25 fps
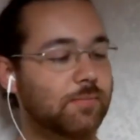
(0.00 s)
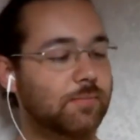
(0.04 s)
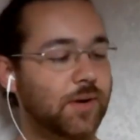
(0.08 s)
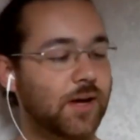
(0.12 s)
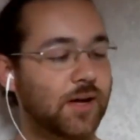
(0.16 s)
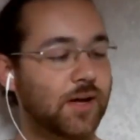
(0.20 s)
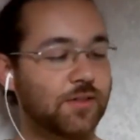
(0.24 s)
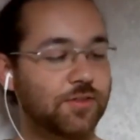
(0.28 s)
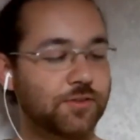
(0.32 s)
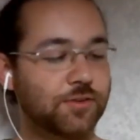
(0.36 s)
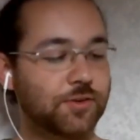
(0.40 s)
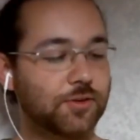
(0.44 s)

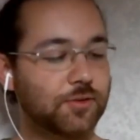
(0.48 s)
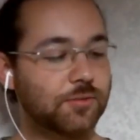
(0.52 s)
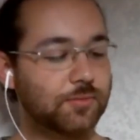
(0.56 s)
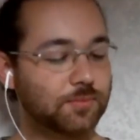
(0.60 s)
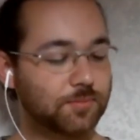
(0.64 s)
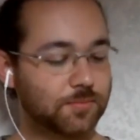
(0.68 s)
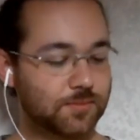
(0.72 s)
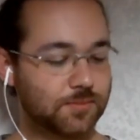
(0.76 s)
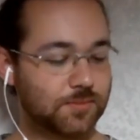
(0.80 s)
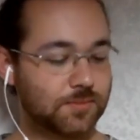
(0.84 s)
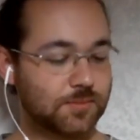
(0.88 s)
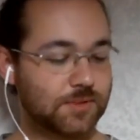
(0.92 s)

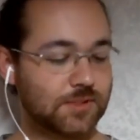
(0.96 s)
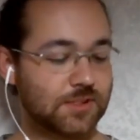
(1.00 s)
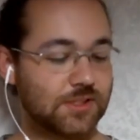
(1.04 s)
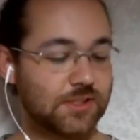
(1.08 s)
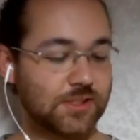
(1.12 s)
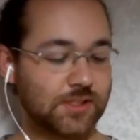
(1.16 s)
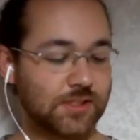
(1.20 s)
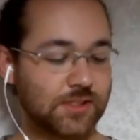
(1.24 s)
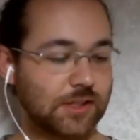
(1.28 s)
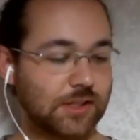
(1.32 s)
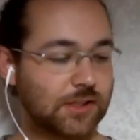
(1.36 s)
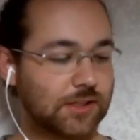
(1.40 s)
Matthew
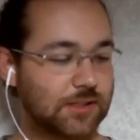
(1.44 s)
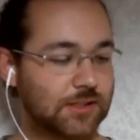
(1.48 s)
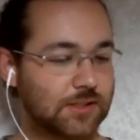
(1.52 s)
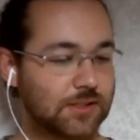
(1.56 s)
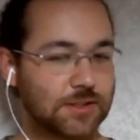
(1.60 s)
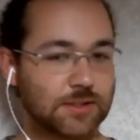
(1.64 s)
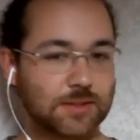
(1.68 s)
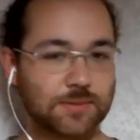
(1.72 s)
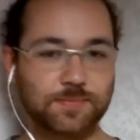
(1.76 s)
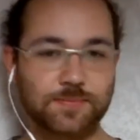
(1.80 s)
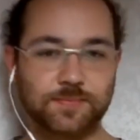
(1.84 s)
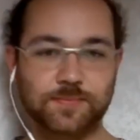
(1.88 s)

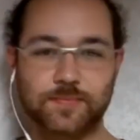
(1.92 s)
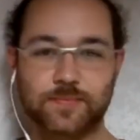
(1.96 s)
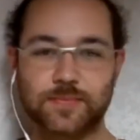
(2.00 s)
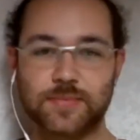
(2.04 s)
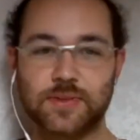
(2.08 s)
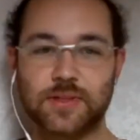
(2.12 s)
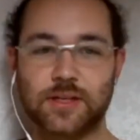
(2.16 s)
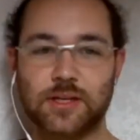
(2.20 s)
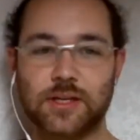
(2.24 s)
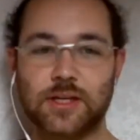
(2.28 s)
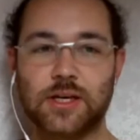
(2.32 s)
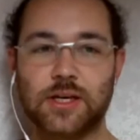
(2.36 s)
6.
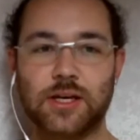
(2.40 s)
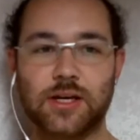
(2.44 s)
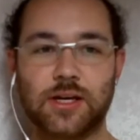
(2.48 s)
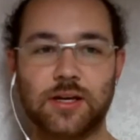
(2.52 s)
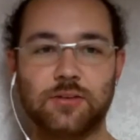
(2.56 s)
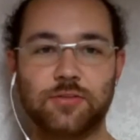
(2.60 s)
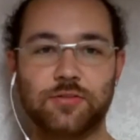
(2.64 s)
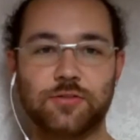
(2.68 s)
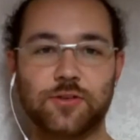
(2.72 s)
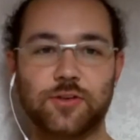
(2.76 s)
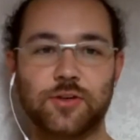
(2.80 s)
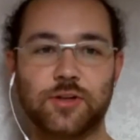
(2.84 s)

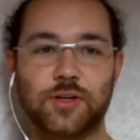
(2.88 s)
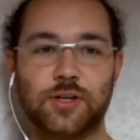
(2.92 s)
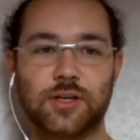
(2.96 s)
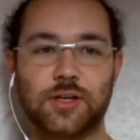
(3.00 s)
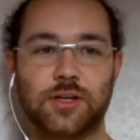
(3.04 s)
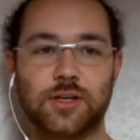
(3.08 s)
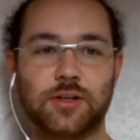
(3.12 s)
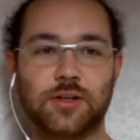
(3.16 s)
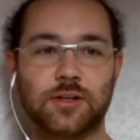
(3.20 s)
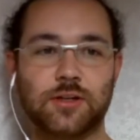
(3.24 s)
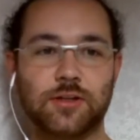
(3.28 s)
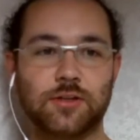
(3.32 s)
If you
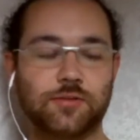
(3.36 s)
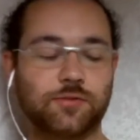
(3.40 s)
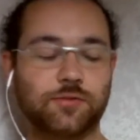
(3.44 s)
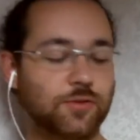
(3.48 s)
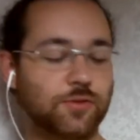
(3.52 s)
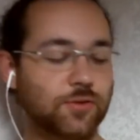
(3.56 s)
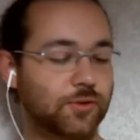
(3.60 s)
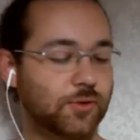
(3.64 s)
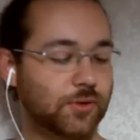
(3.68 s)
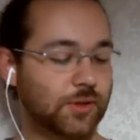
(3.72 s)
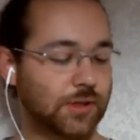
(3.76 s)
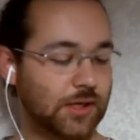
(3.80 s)

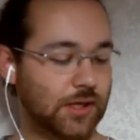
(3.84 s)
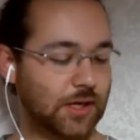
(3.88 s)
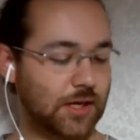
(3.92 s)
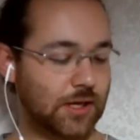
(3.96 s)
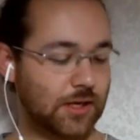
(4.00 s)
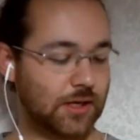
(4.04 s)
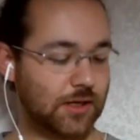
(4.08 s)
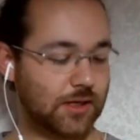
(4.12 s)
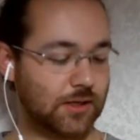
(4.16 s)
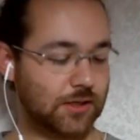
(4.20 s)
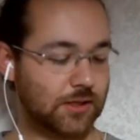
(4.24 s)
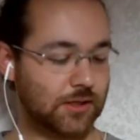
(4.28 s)

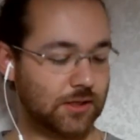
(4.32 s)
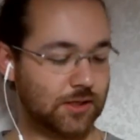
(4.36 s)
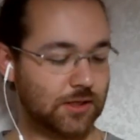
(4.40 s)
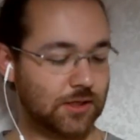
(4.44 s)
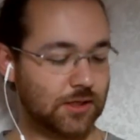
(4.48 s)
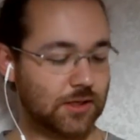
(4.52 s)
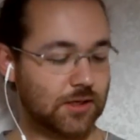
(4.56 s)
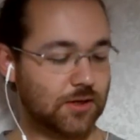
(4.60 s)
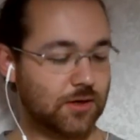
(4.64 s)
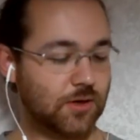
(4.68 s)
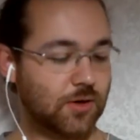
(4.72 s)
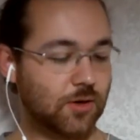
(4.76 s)
can
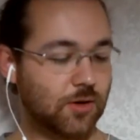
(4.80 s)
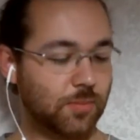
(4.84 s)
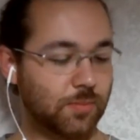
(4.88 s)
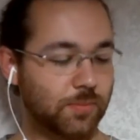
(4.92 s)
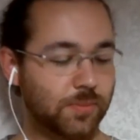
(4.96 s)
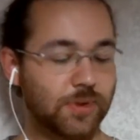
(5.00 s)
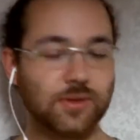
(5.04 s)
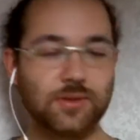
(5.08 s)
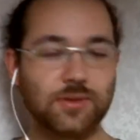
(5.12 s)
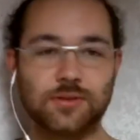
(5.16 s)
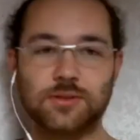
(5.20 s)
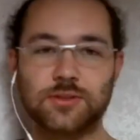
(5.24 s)

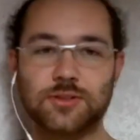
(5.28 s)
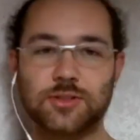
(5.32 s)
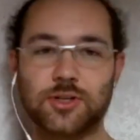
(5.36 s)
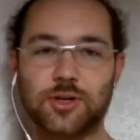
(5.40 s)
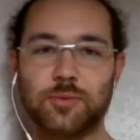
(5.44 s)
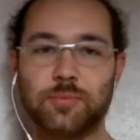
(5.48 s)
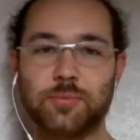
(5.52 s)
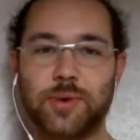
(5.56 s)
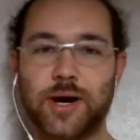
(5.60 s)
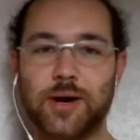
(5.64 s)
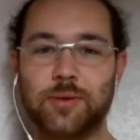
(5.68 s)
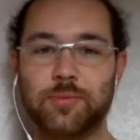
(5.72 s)
open
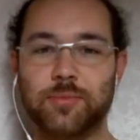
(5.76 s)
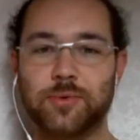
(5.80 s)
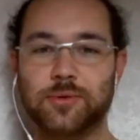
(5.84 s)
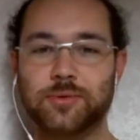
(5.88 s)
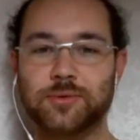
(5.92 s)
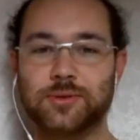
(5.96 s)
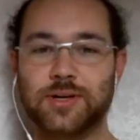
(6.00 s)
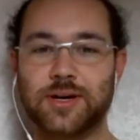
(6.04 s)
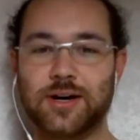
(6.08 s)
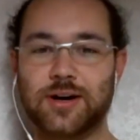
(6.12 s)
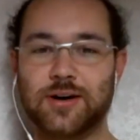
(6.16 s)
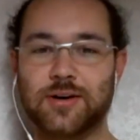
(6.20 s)
your
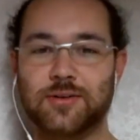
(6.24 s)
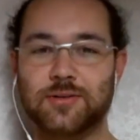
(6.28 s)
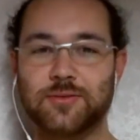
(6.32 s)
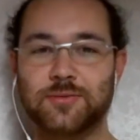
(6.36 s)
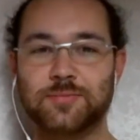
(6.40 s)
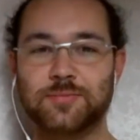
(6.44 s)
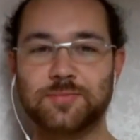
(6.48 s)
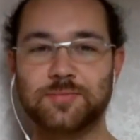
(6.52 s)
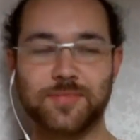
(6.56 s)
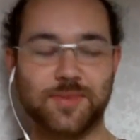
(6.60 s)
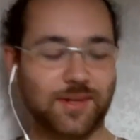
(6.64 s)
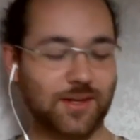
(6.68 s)
Bible
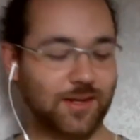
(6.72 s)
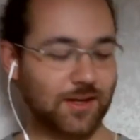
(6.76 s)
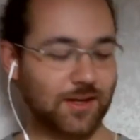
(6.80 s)
now,